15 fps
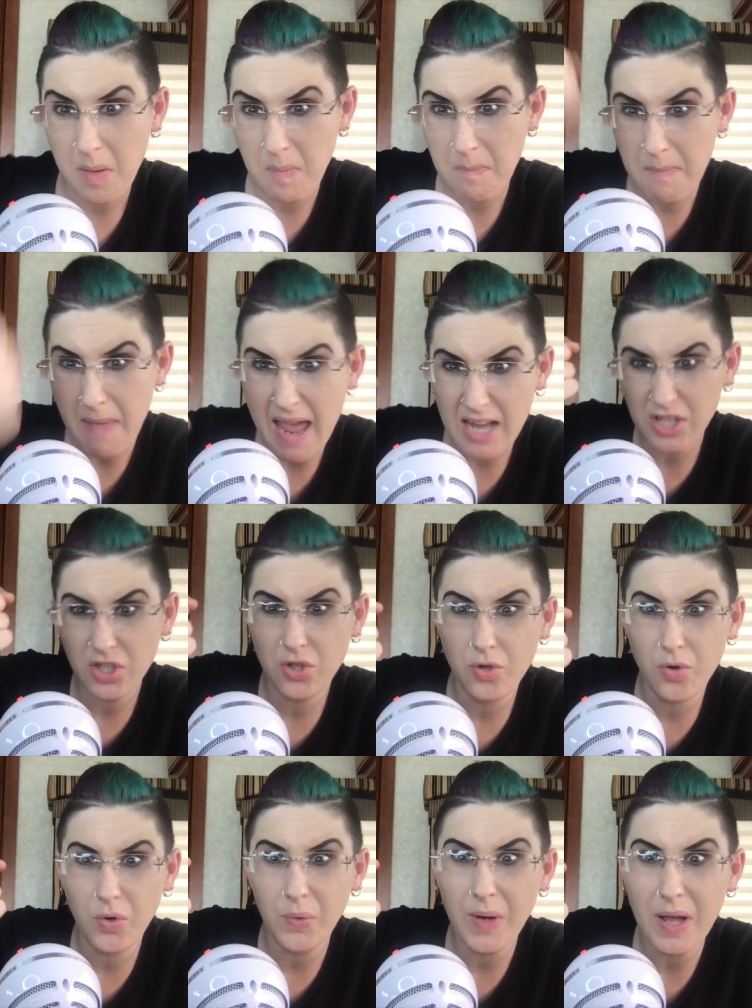mashed
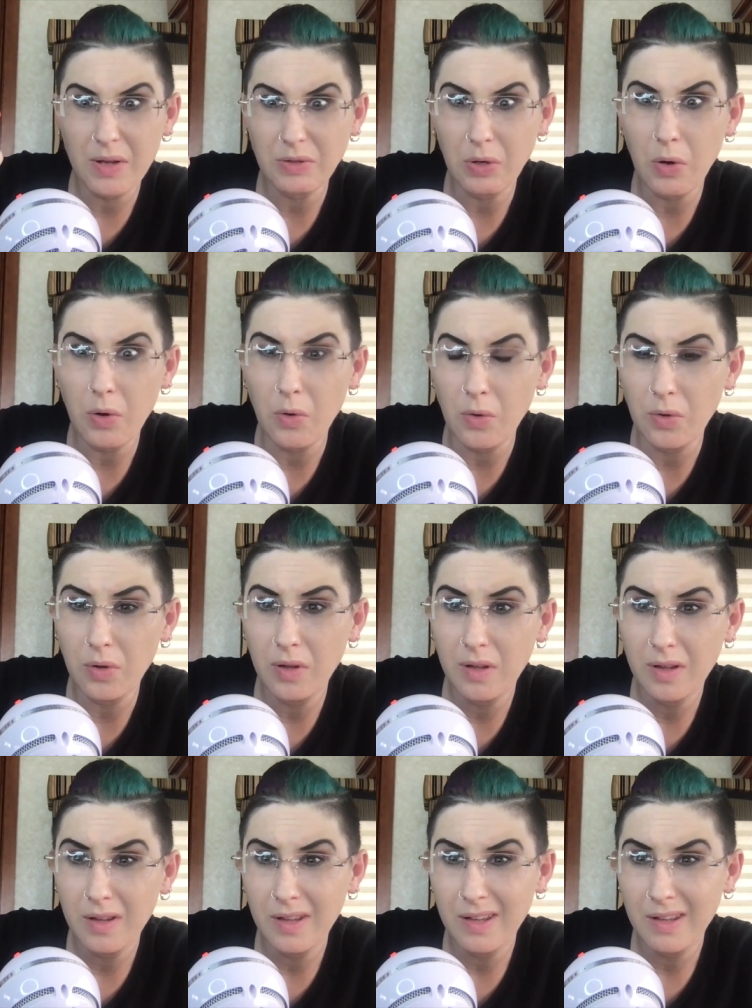through a round hole.
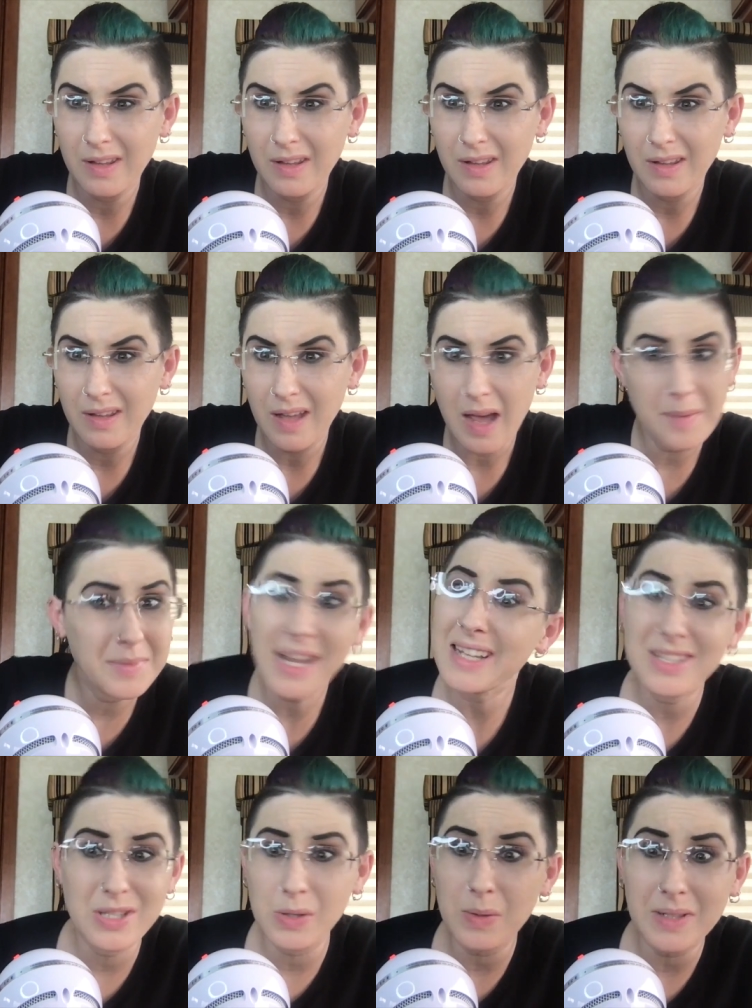I'm
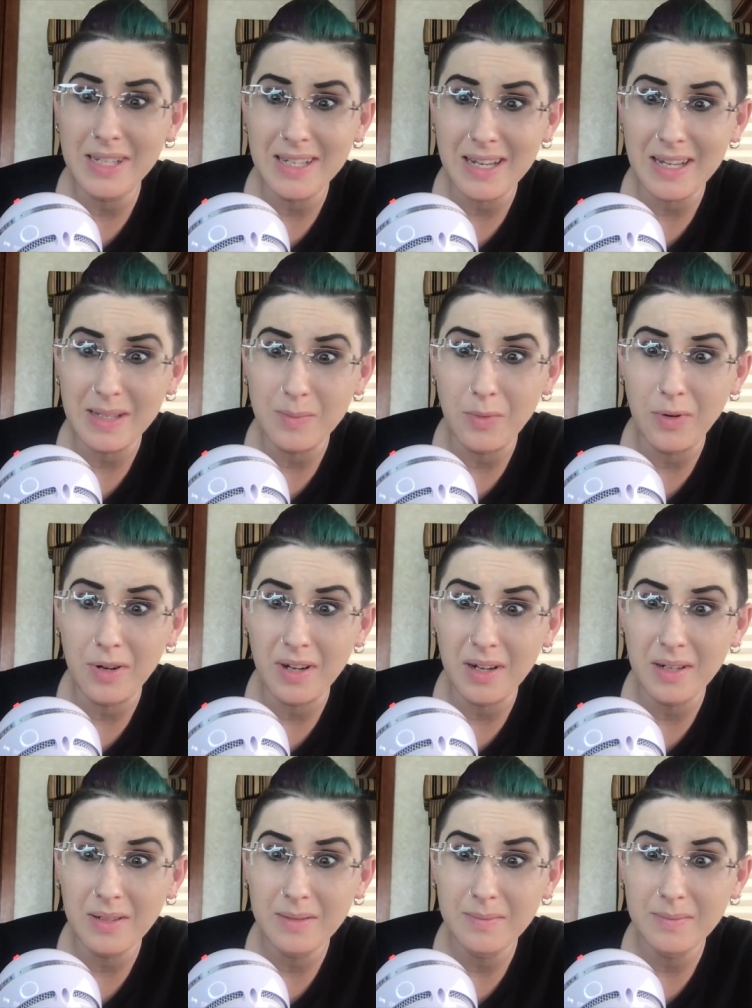not doing it anymore.